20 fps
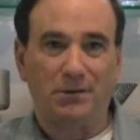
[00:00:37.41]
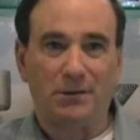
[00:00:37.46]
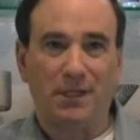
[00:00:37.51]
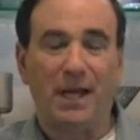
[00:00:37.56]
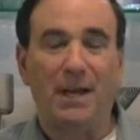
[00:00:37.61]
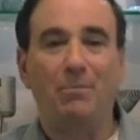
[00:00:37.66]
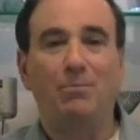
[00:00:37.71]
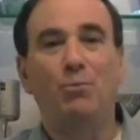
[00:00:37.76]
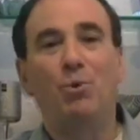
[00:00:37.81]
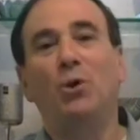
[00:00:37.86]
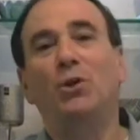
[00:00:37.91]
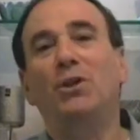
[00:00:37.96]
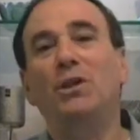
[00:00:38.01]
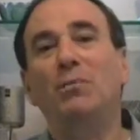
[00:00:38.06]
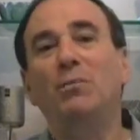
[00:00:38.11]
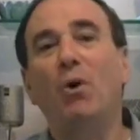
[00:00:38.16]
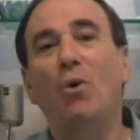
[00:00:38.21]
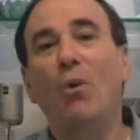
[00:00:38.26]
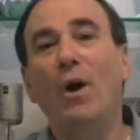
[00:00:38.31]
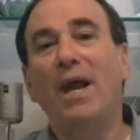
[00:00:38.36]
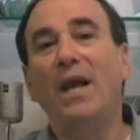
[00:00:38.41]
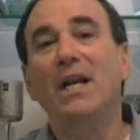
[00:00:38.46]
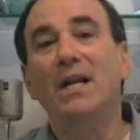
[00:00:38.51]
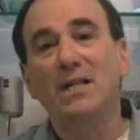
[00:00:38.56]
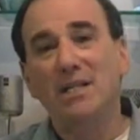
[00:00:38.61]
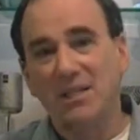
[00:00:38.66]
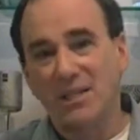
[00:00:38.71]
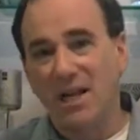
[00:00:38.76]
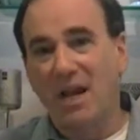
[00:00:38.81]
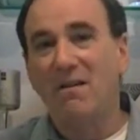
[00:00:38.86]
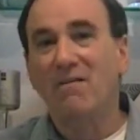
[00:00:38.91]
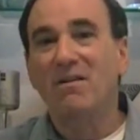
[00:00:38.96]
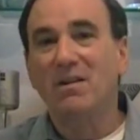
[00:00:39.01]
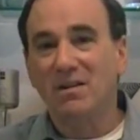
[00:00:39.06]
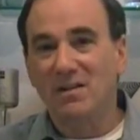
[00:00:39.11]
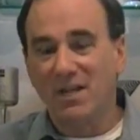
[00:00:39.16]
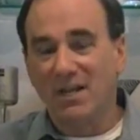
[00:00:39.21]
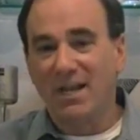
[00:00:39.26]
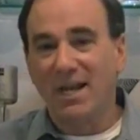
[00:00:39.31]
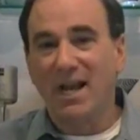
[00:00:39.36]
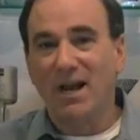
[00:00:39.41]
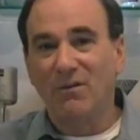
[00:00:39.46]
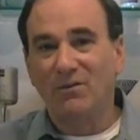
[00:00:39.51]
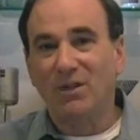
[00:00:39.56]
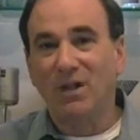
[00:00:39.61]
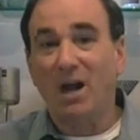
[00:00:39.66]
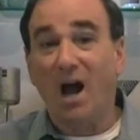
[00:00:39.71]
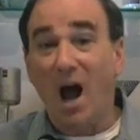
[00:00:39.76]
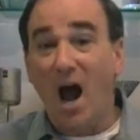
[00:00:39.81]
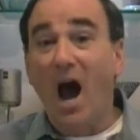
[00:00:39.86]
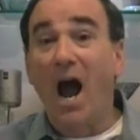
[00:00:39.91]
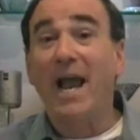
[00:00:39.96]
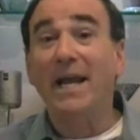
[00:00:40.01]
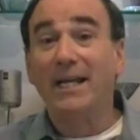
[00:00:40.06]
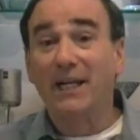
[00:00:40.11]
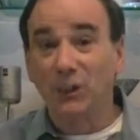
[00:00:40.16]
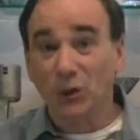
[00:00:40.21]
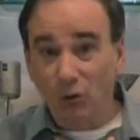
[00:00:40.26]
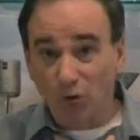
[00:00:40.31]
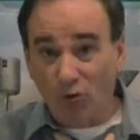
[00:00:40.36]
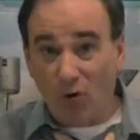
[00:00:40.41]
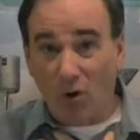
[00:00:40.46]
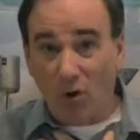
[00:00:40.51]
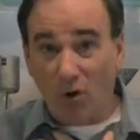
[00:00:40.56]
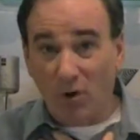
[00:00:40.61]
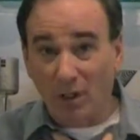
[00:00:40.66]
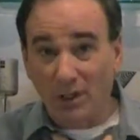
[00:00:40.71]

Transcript: and put them away in a savings account that I control.